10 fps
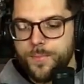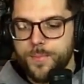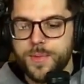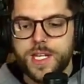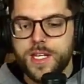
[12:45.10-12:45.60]

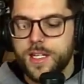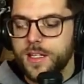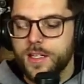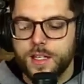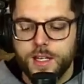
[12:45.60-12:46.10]
me
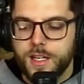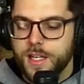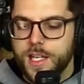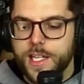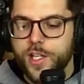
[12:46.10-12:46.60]
and
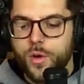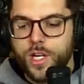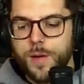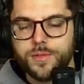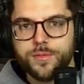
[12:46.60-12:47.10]
a
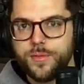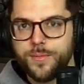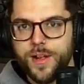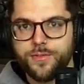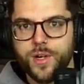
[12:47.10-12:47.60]
couple of
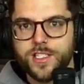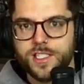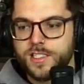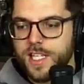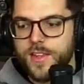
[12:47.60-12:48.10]
my friends,
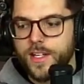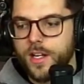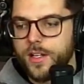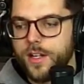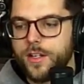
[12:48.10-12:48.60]
let's say, that
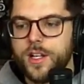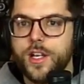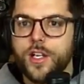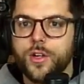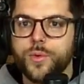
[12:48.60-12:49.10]
cut hair,
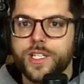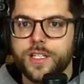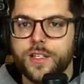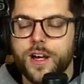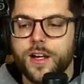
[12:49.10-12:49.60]
we
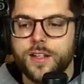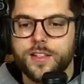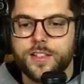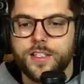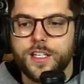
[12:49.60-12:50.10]
can
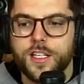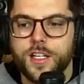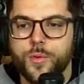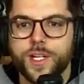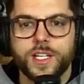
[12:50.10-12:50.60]

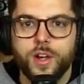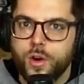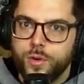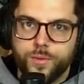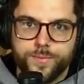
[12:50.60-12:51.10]

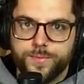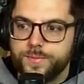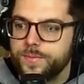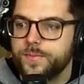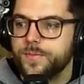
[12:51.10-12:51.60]
go
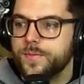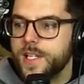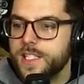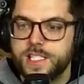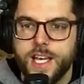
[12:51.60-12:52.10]

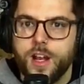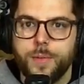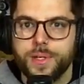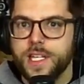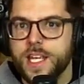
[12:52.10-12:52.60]
and set up
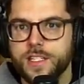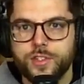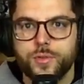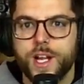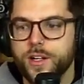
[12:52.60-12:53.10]
and
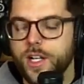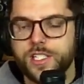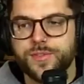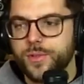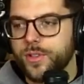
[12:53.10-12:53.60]
do haircuts
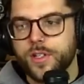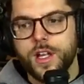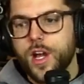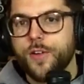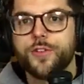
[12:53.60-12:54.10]
for
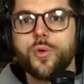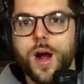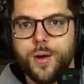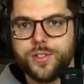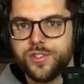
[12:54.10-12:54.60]
a few
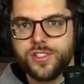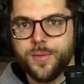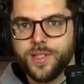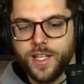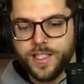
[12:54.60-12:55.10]
hours or
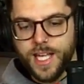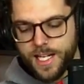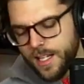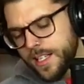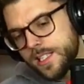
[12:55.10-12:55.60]
something like that.
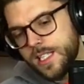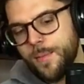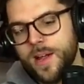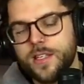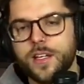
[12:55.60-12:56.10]
Like, the same
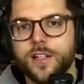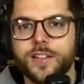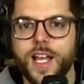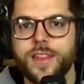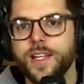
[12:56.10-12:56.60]
idea.
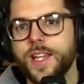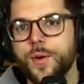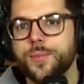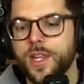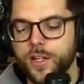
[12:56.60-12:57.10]
And I think that would
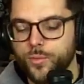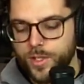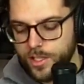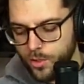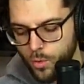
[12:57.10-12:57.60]
be like a
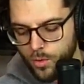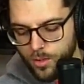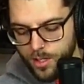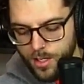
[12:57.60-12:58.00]
really cool